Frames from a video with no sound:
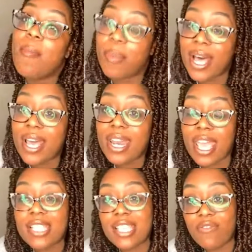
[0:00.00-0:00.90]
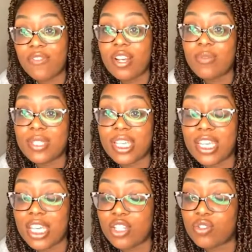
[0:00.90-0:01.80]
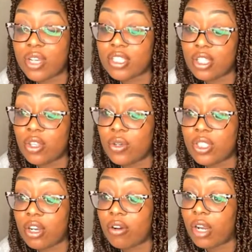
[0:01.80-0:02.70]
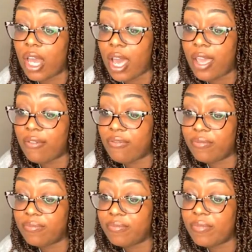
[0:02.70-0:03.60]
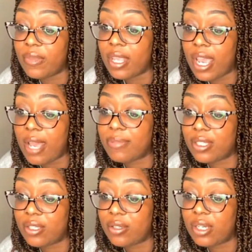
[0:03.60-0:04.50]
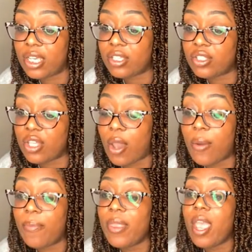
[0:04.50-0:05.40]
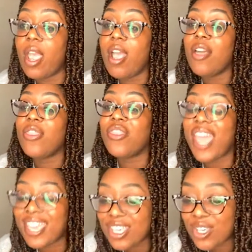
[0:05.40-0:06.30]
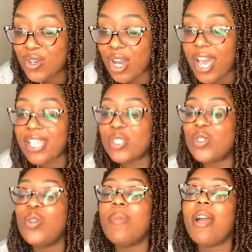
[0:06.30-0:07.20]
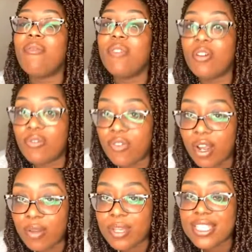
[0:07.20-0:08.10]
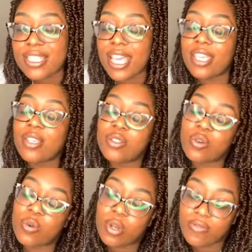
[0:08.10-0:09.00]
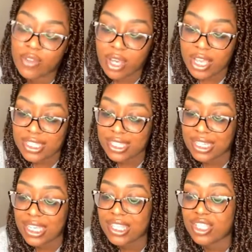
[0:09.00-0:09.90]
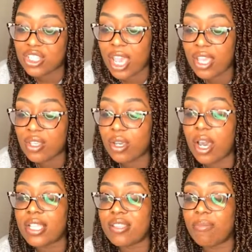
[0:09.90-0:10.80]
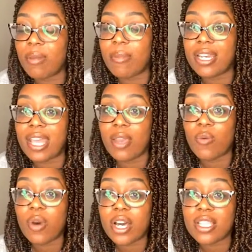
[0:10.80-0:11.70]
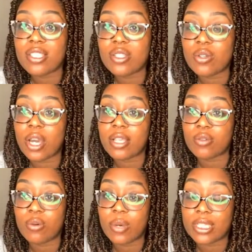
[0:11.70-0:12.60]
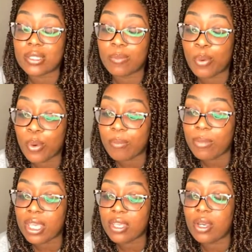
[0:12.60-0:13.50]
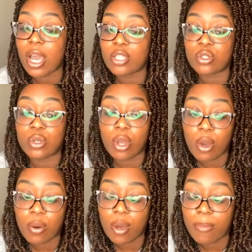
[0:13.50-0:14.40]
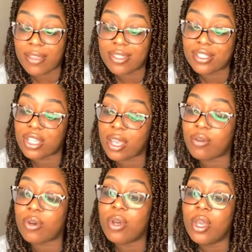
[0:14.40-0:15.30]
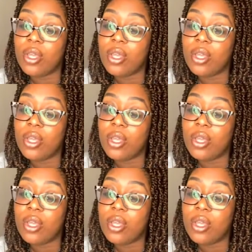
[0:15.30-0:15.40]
But it definitely was going to get addressed to those that are live. Absolutely. So thank you guys to my real followers. Thank you to all of you guys that are in the chat. You guys have been my day ones. You guys always support me. You guys know about this channel.